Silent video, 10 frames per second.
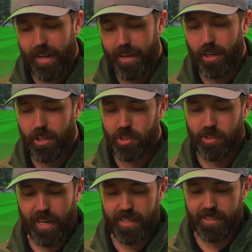like that
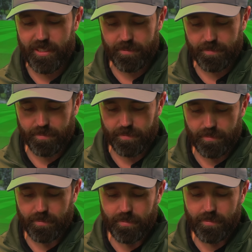contrast.
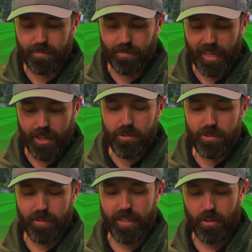I
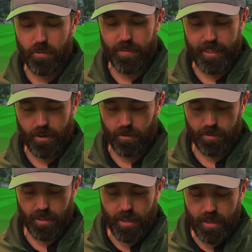also really love the
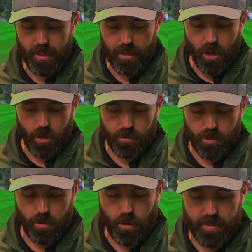old
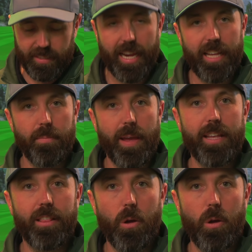school, almost Taylormade